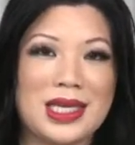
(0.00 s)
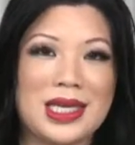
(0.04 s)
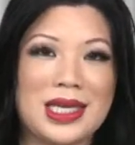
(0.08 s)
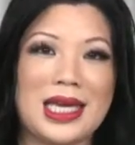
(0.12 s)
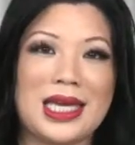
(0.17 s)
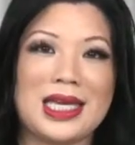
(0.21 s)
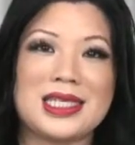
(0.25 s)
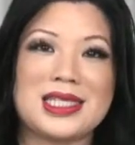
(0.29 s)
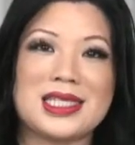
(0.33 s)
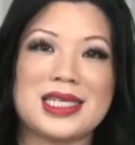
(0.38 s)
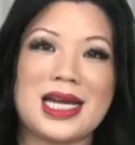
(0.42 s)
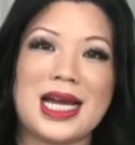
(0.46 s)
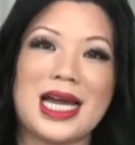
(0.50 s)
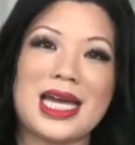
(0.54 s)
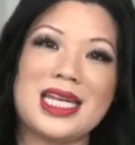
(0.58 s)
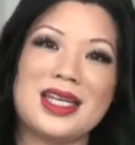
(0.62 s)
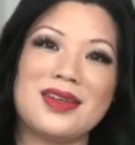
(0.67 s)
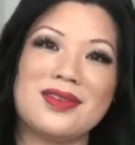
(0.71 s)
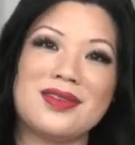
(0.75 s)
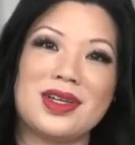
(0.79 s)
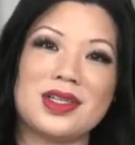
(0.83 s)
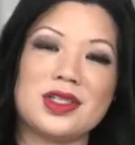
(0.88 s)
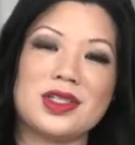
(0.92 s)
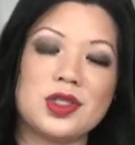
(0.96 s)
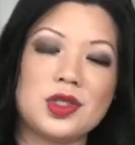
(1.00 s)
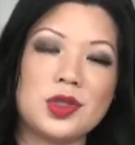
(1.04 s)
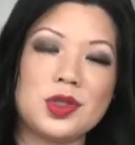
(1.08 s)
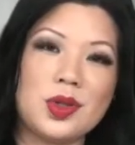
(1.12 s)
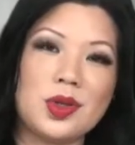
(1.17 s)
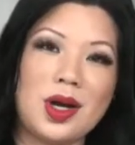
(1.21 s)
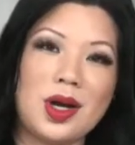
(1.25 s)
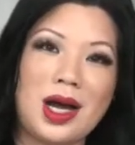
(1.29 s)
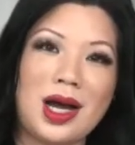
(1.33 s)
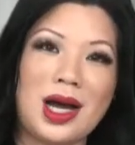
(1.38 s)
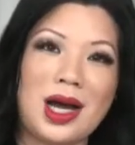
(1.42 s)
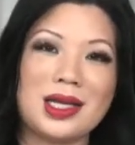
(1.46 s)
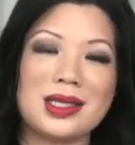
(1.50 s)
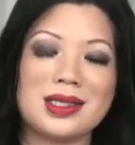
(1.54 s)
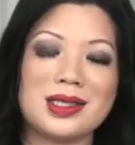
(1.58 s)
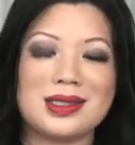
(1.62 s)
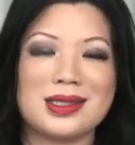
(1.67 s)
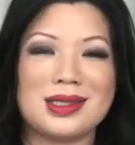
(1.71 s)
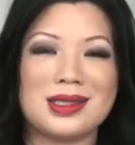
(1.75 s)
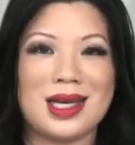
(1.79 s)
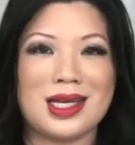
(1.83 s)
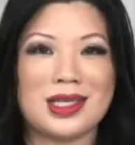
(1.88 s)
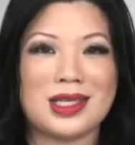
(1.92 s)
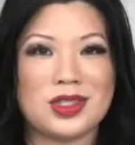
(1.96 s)
it's kind of a too hot,
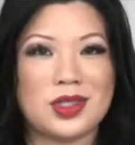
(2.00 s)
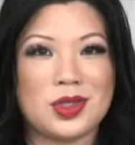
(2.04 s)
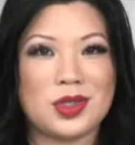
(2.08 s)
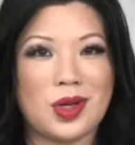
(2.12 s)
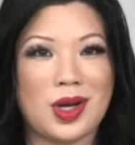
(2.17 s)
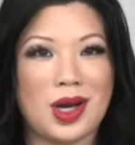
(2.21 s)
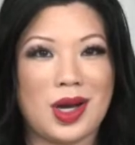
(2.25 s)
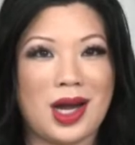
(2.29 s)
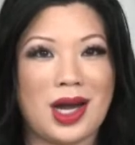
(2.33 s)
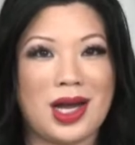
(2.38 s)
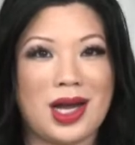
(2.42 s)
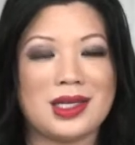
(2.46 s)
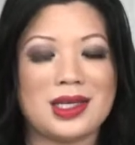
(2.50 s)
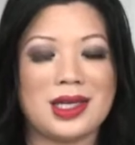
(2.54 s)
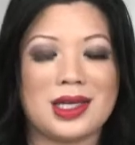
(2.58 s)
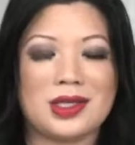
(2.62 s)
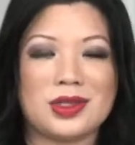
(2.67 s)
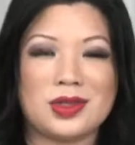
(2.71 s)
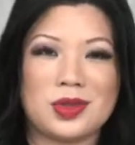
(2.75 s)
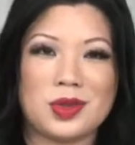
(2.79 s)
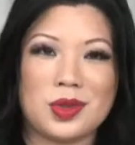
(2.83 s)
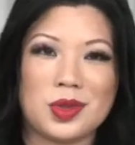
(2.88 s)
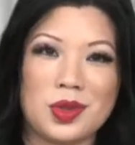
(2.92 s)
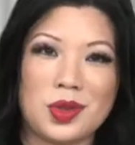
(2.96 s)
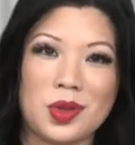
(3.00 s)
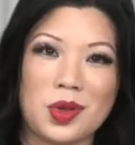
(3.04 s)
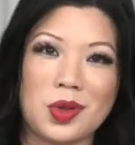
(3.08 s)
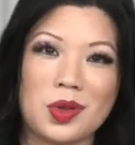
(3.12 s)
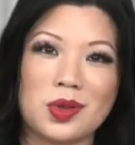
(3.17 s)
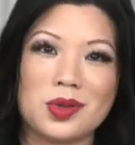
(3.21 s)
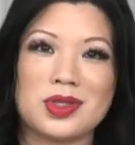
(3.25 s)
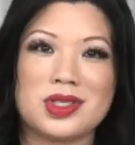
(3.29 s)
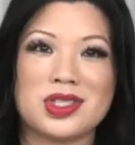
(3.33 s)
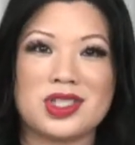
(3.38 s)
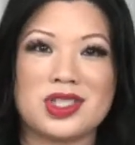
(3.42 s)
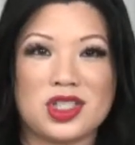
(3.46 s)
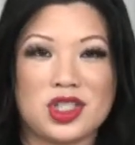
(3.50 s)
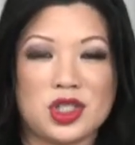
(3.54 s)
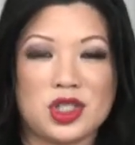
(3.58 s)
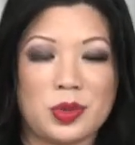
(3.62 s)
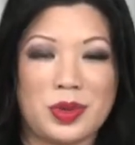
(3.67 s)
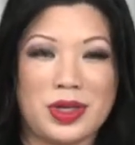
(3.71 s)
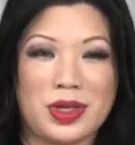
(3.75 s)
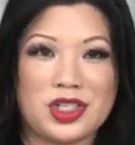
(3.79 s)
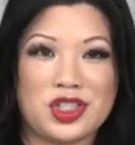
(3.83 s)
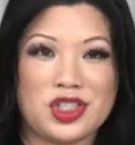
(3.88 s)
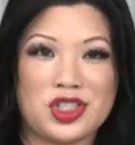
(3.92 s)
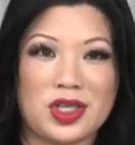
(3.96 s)
not too cold
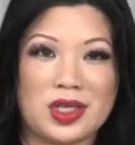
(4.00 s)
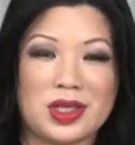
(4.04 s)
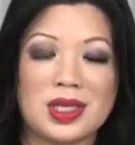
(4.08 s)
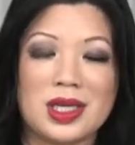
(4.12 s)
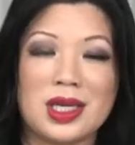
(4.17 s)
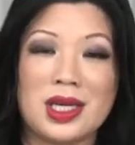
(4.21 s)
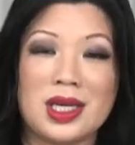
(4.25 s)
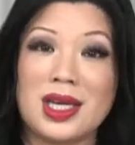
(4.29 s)
situation.